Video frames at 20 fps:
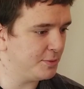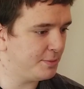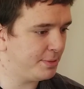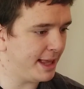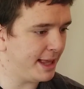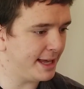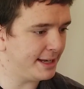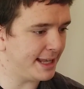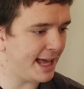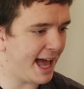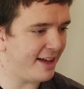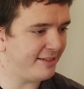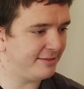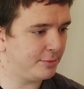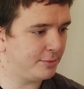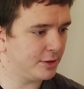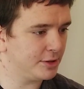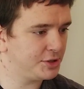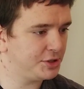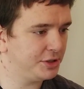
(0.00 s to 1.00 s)
Do you plan to
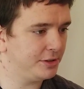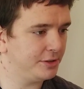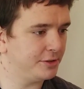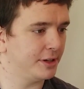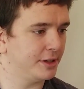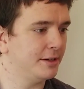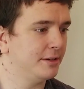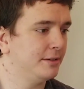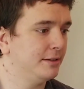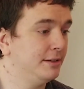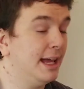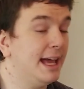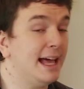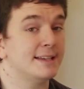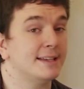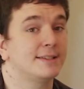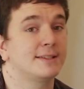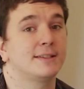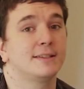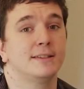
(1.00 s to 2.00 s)
have more children?
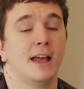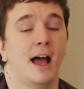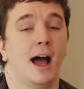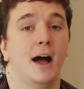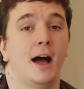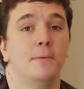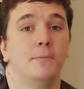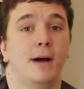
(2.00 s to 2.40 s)
Yes.